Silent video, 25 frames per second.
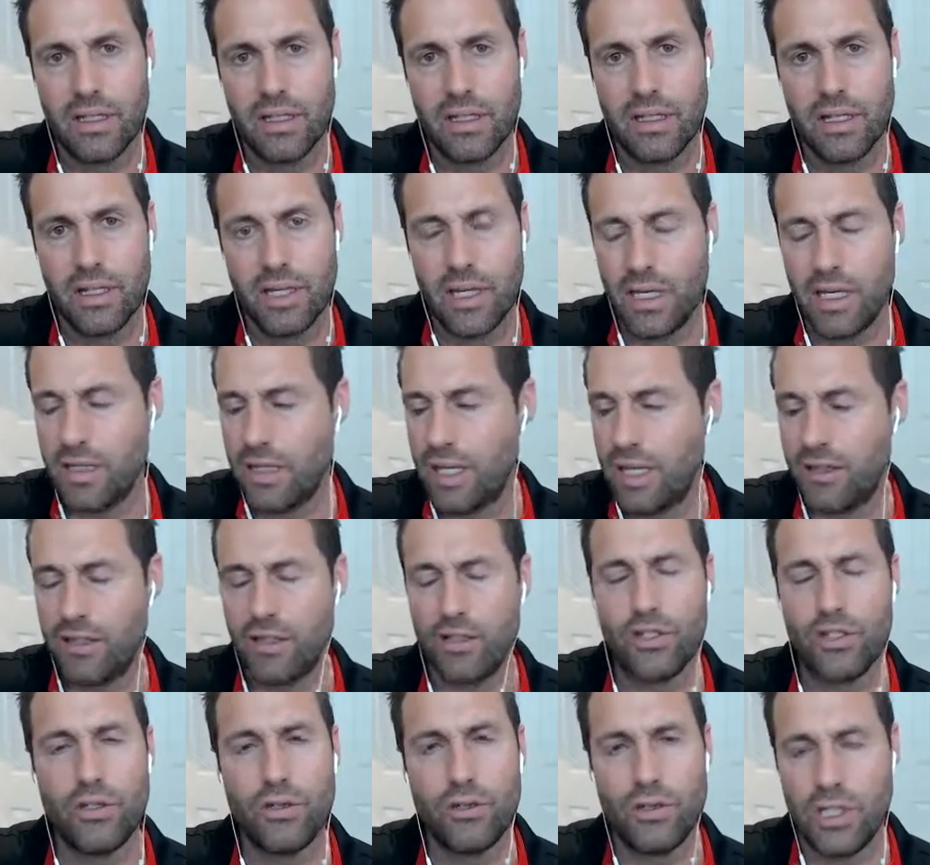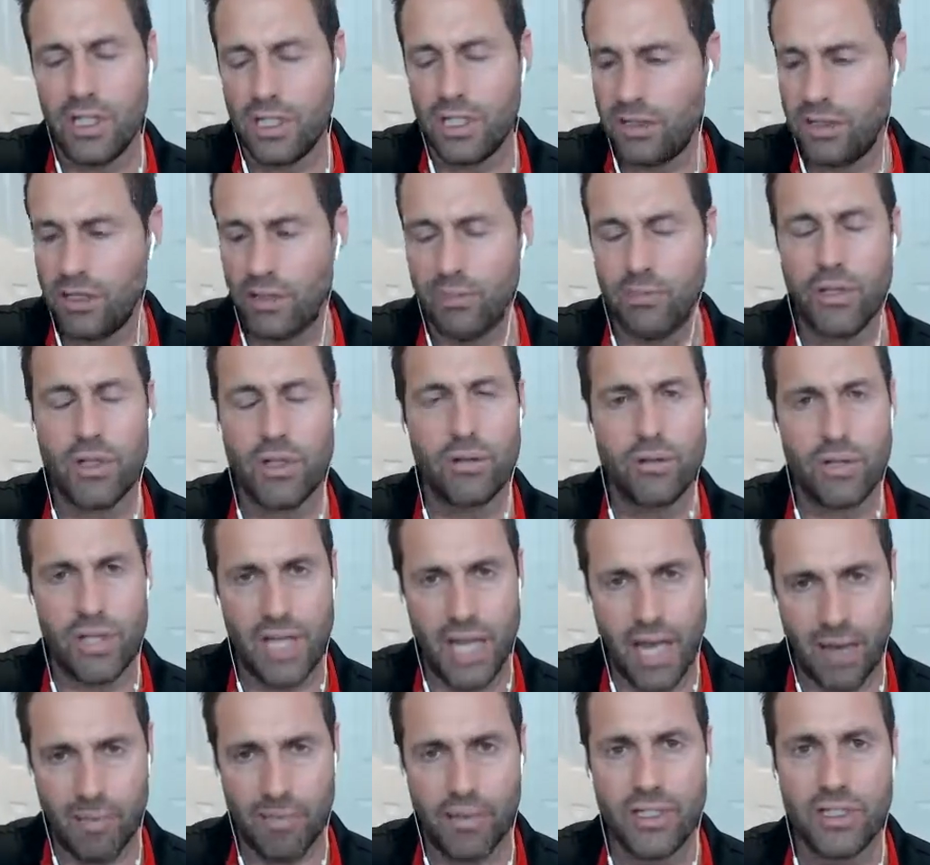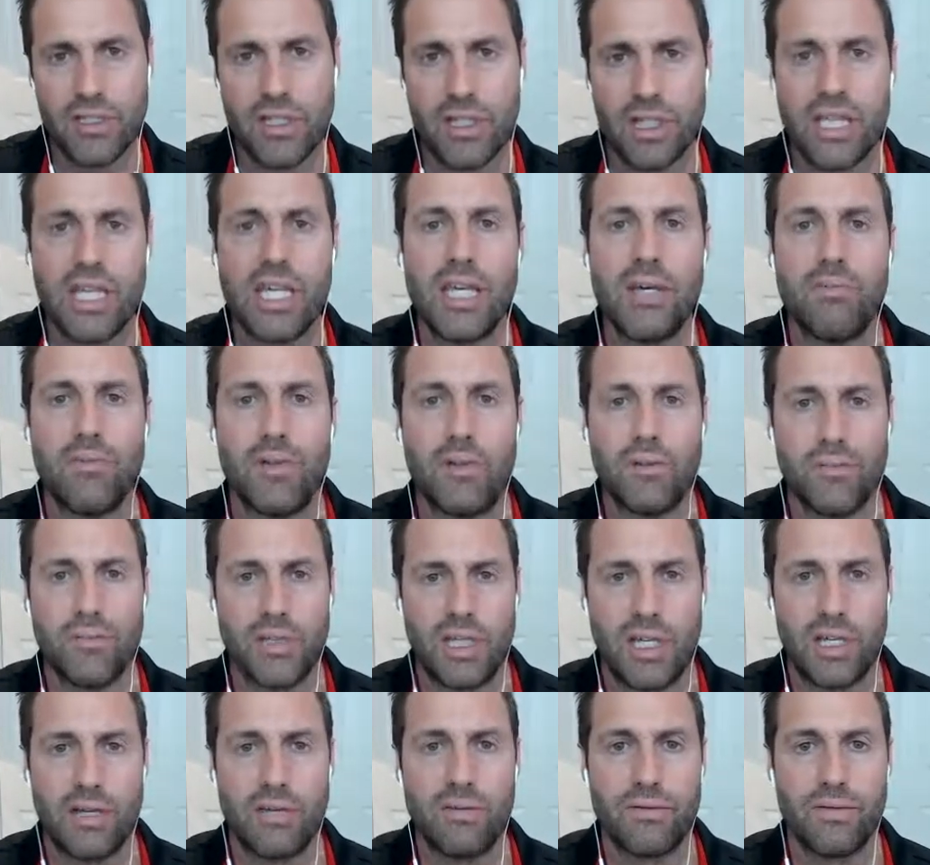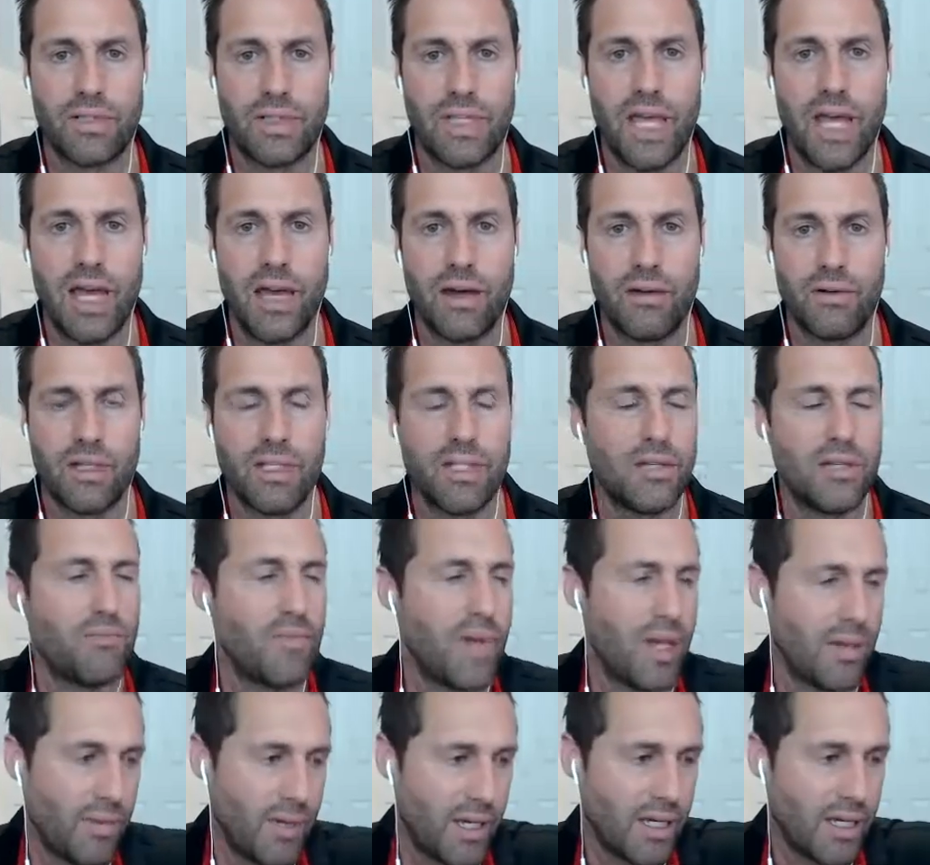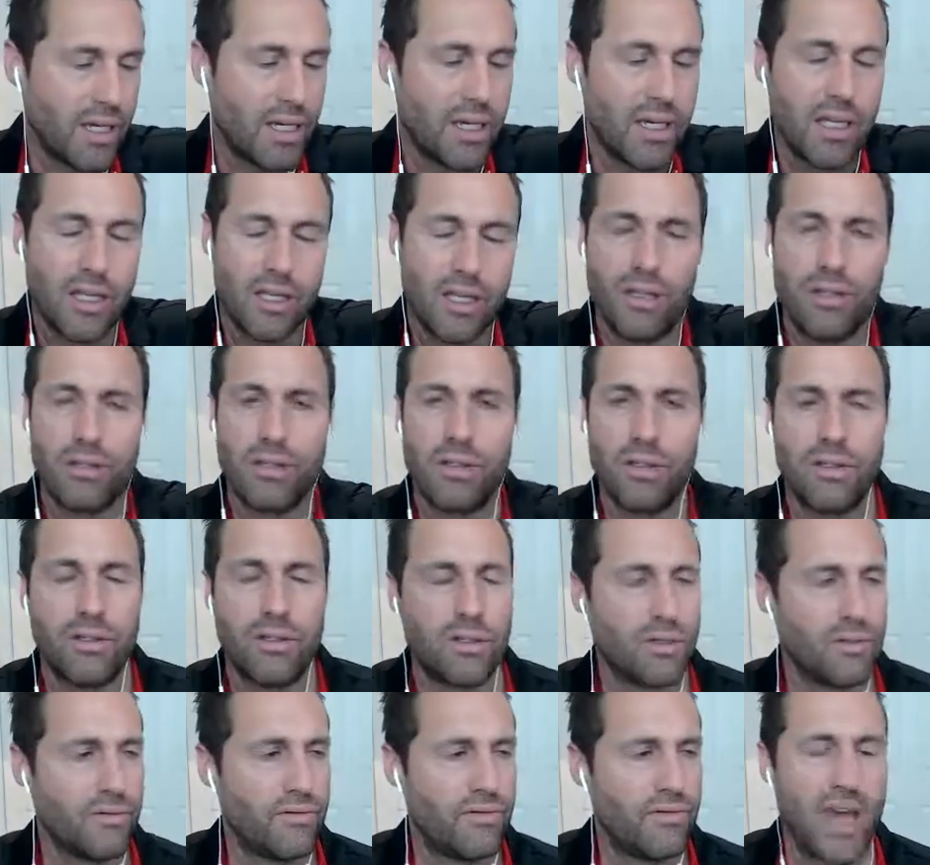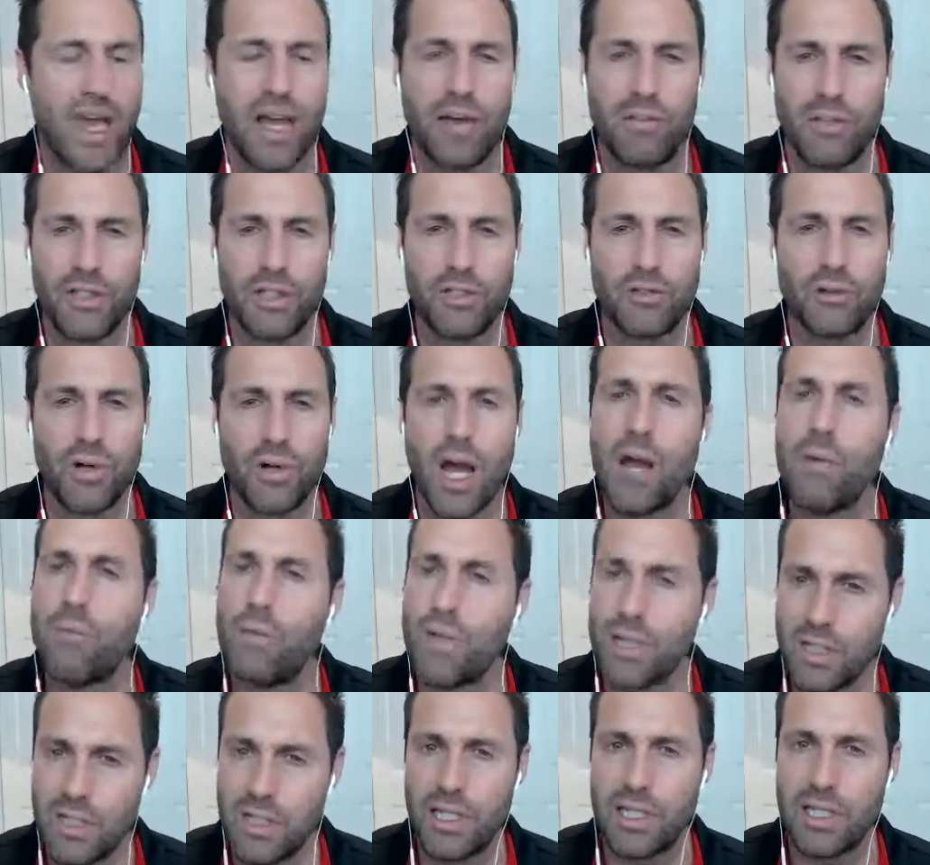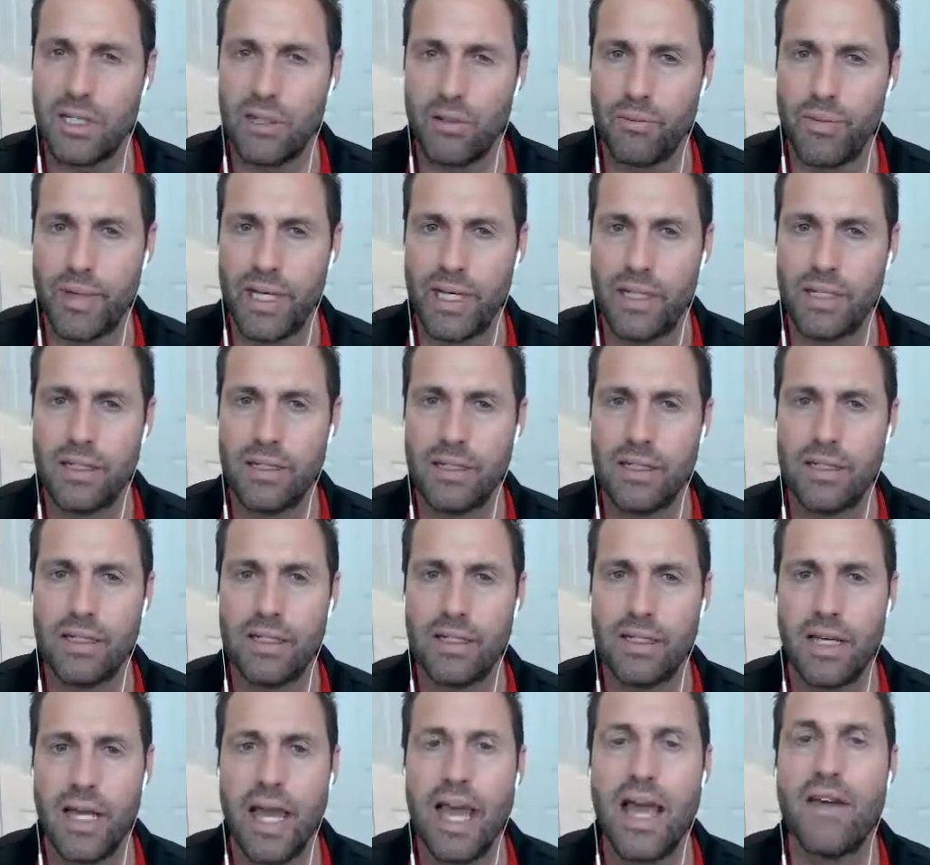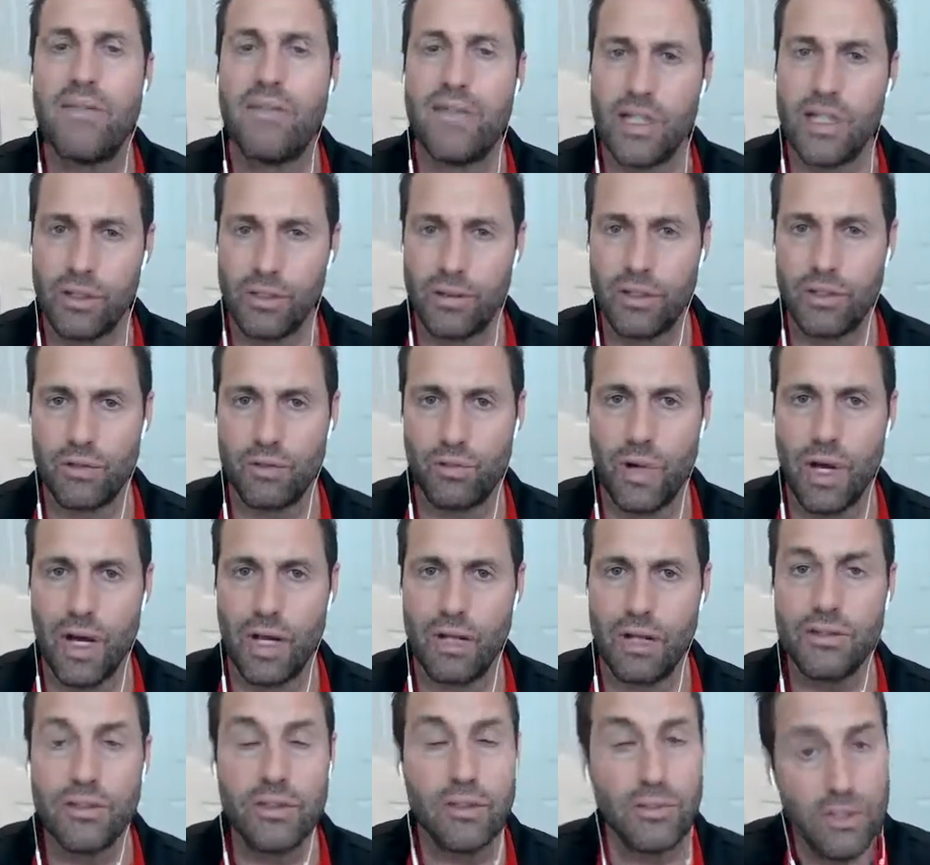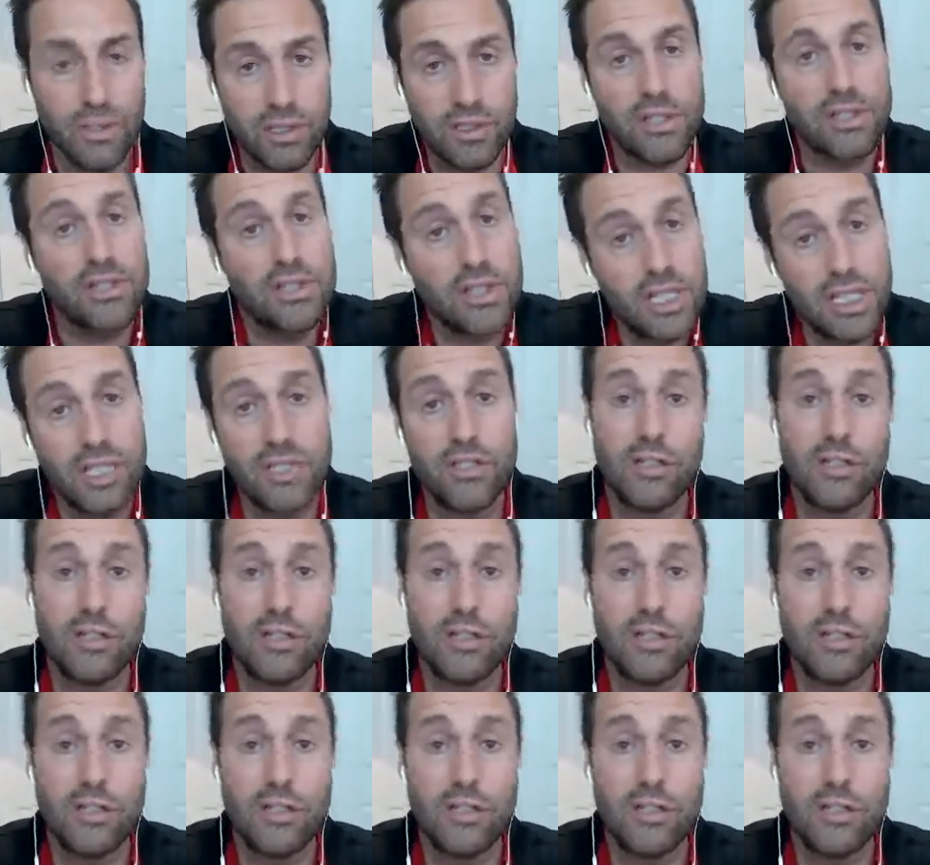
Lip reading: and that they're using some of those habits to keep themselves down, and then maybe their family tribe was a little bit heavier as well, so it's just easier to